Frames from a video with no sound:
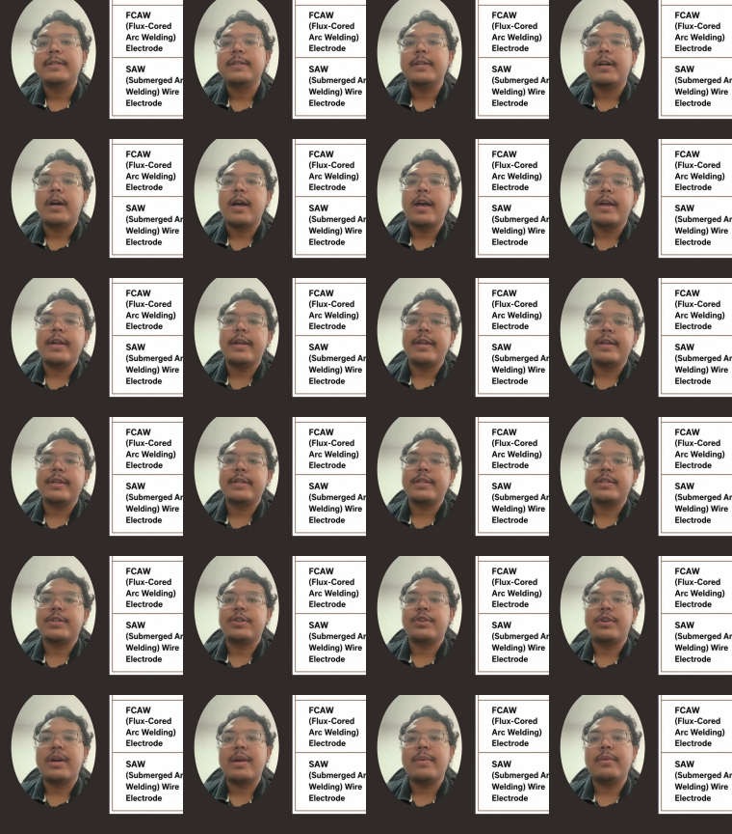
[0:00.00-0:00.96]

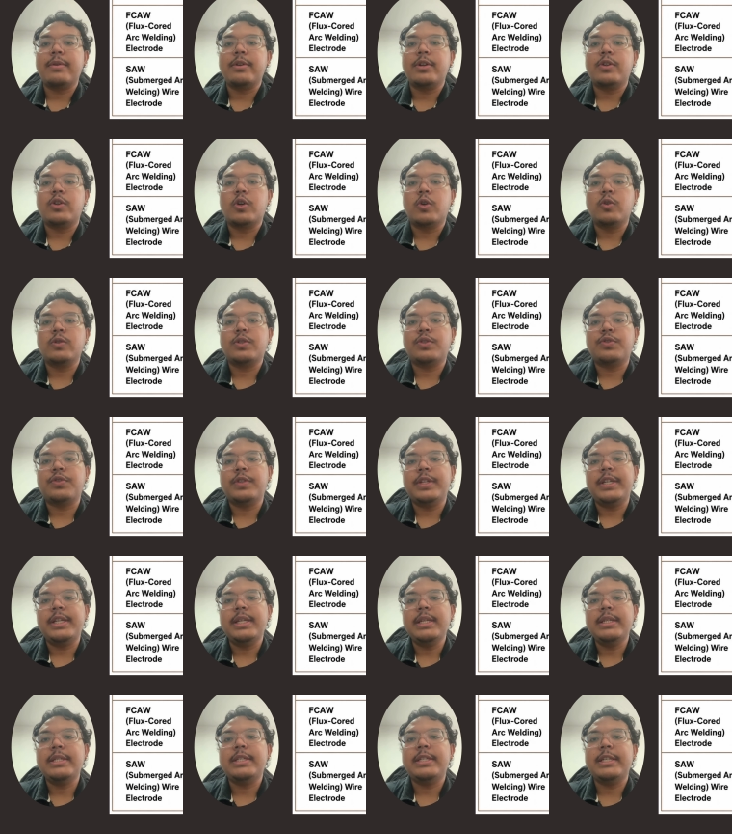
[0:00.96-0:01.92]
At row
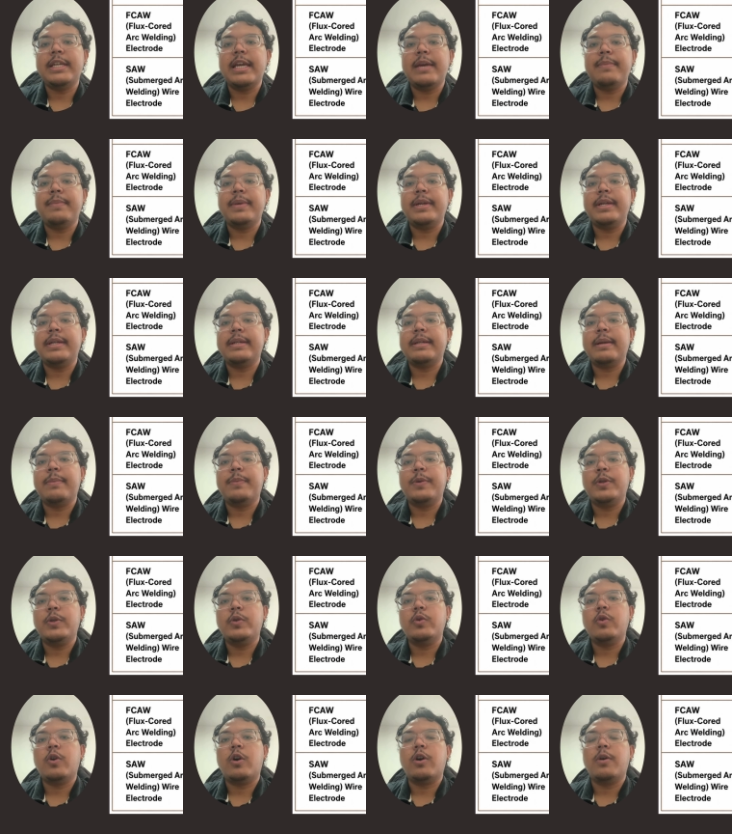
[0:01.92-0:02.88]
3,
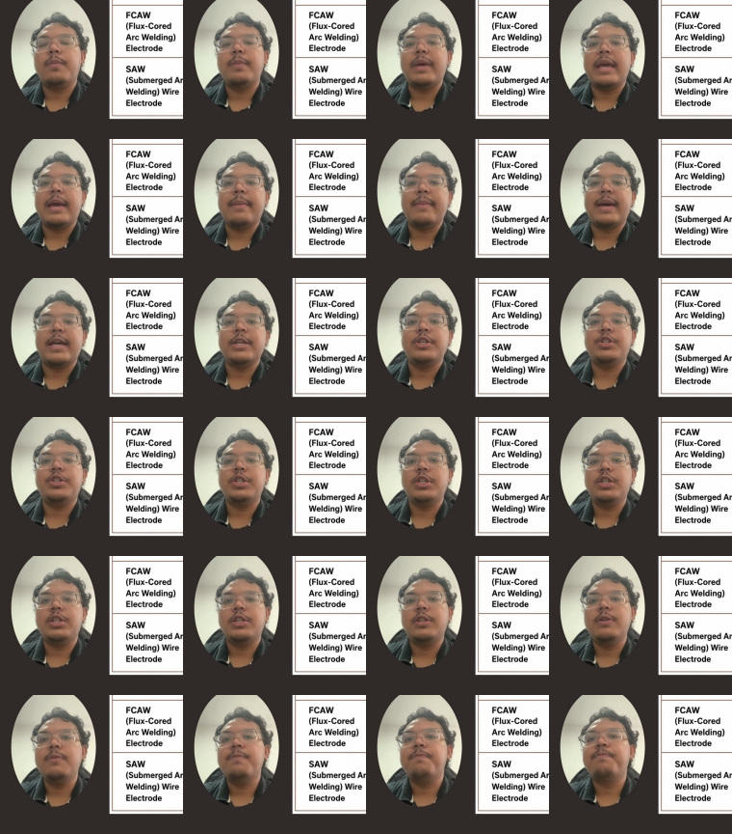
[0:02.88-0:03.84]
GMAW or
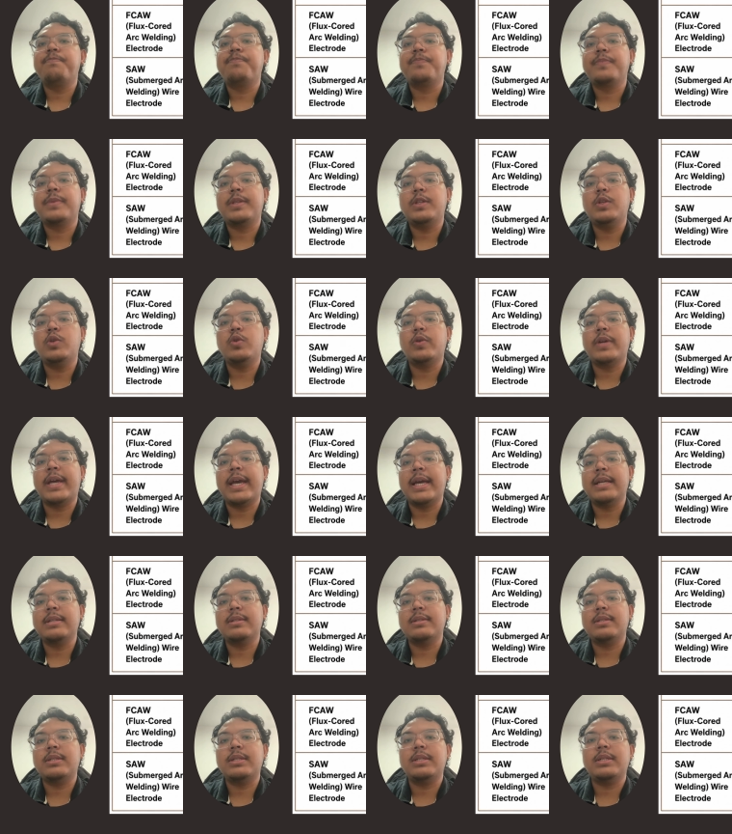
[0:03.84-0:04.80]
MIG, you
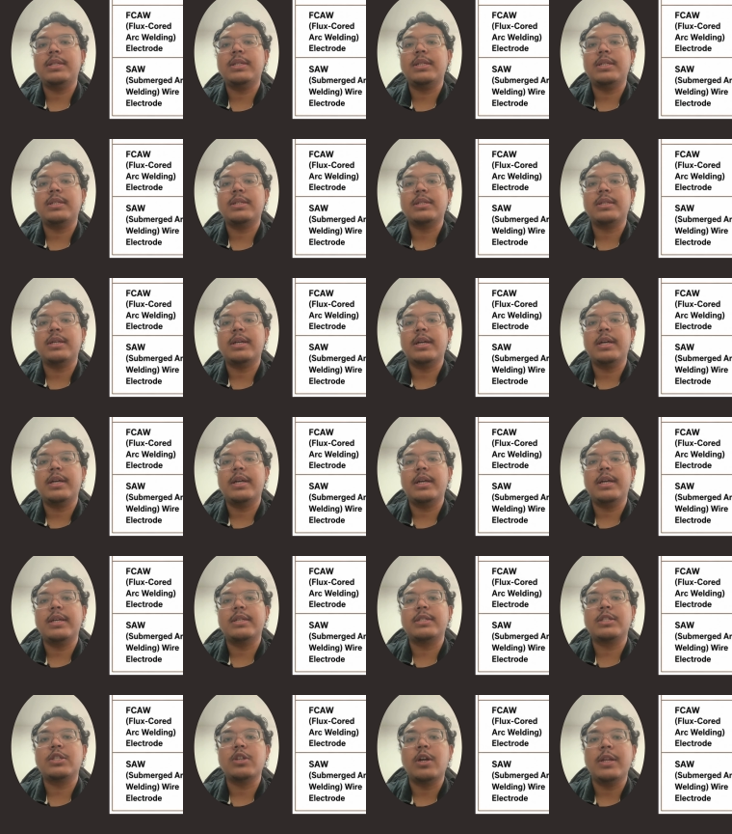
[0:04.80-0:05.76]
can see this
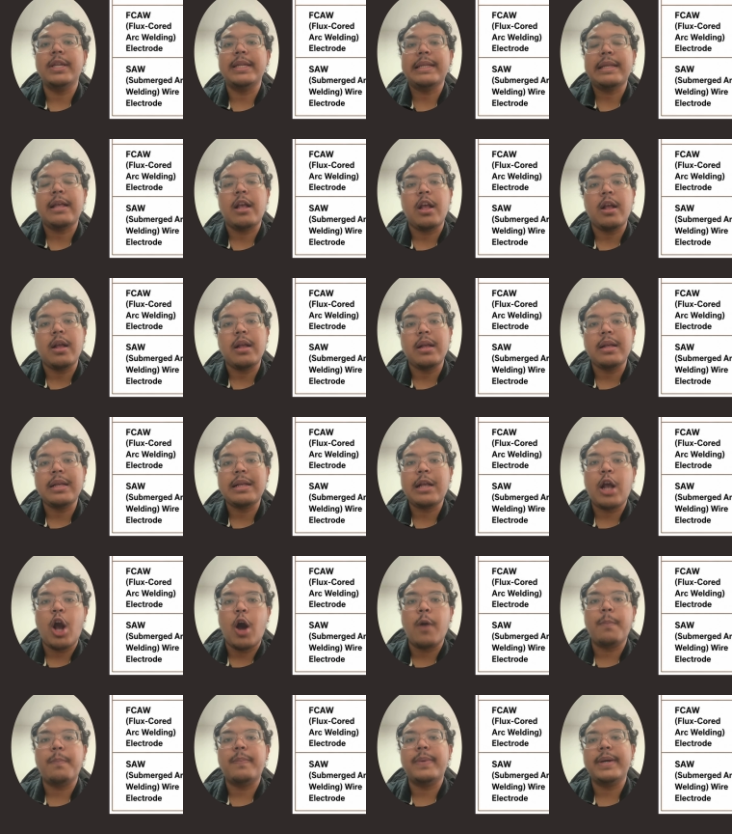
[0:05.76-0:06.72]
a solid
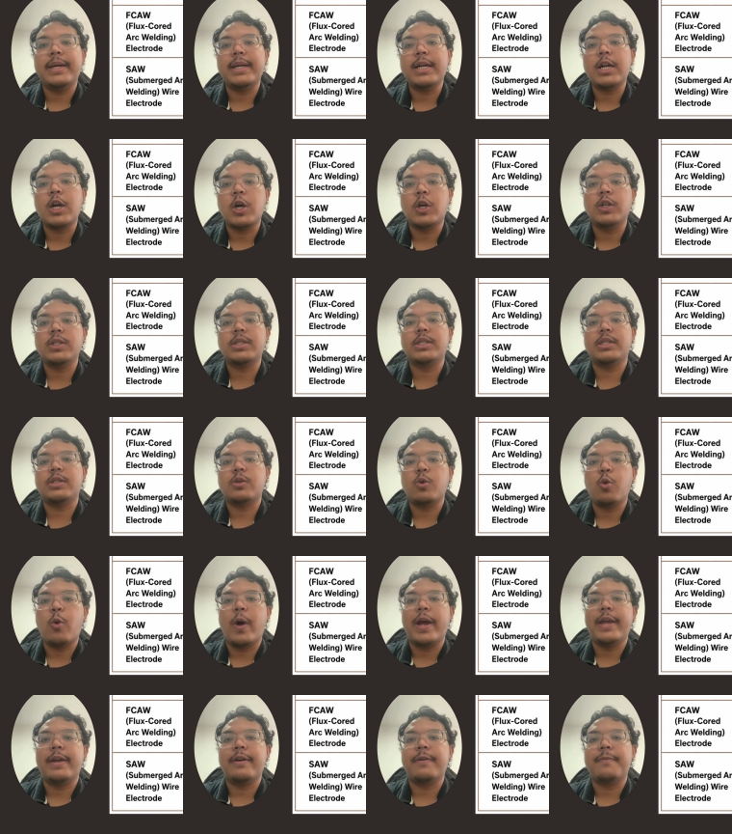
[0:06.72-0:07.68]
copper coated
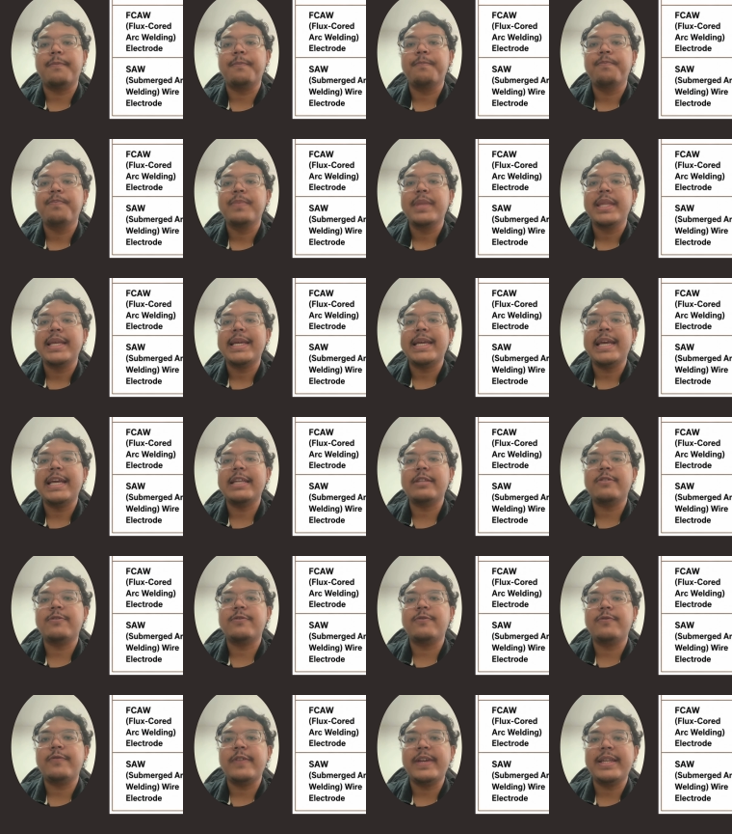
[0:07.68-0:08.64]
wire.
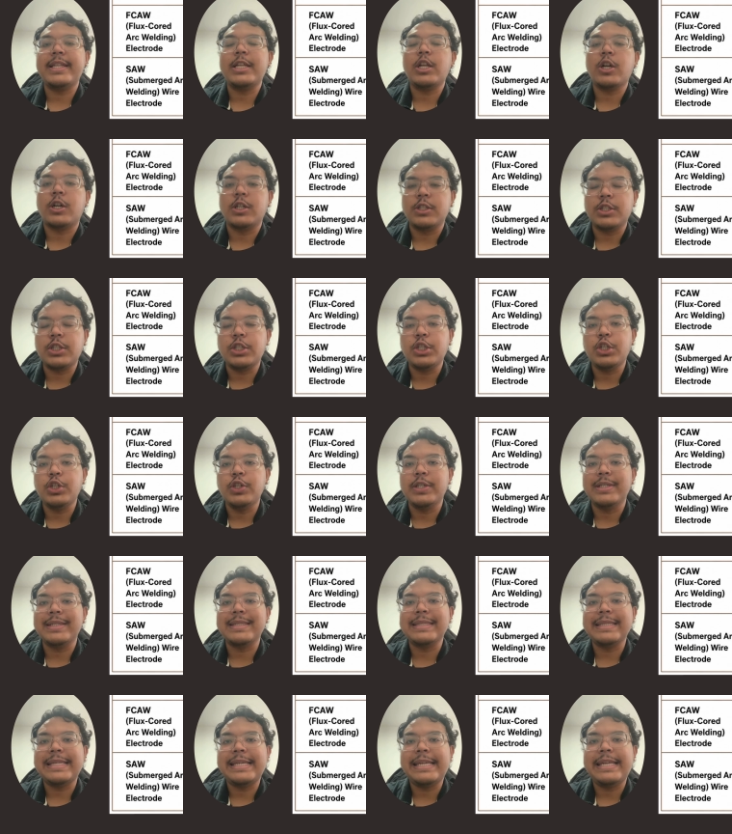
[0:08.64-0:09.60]
It's fed
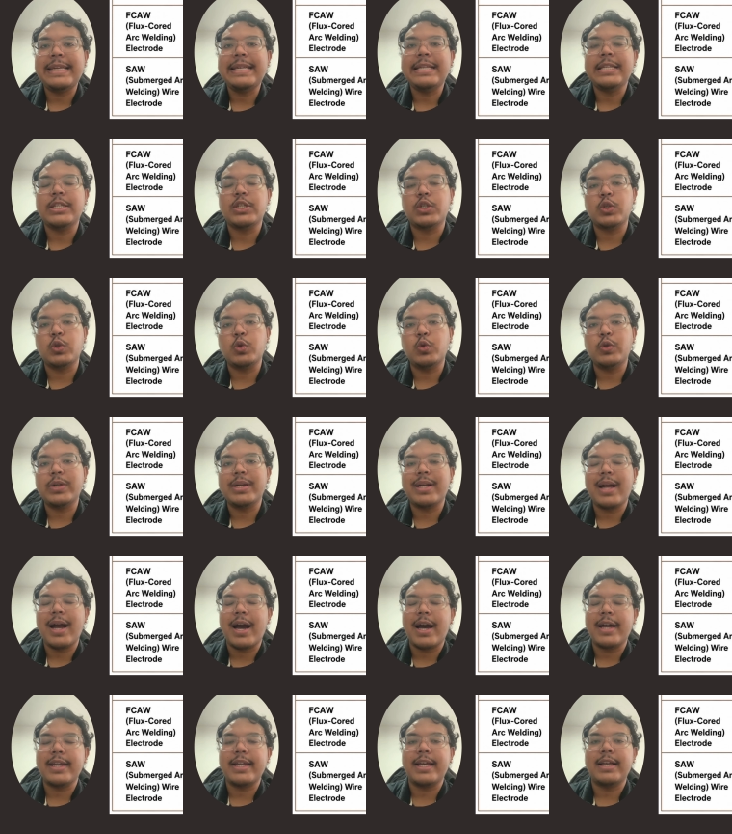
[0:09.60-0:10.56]
continuously through the
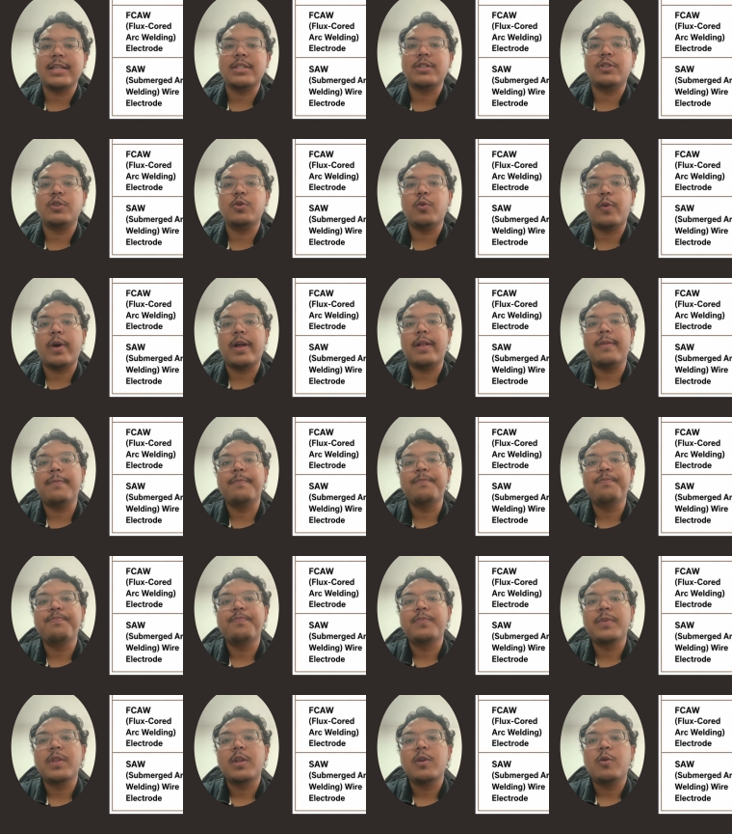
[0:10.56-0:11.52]
gun as you weld,
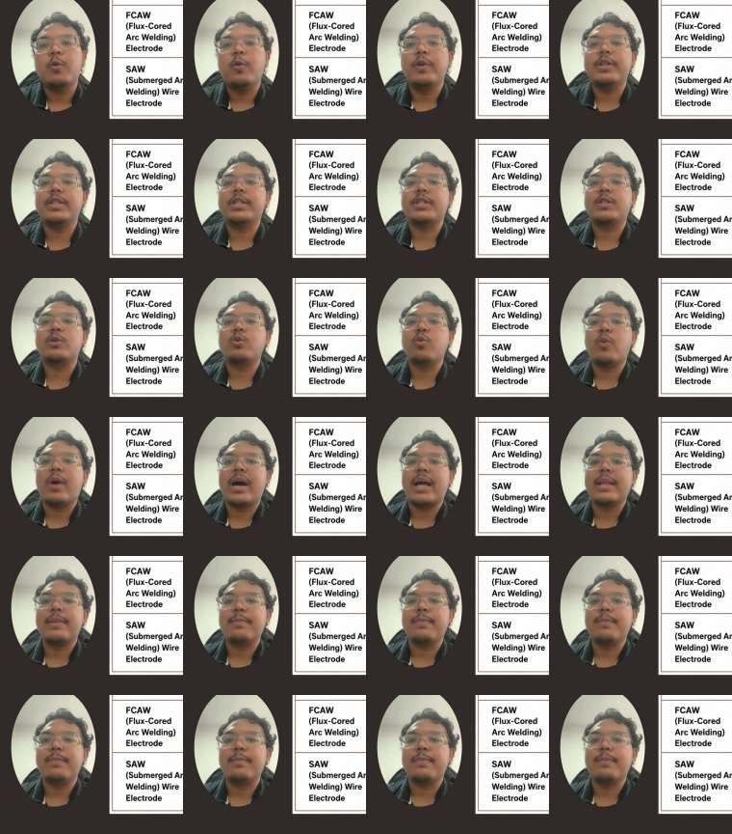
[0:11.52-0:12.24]
which is what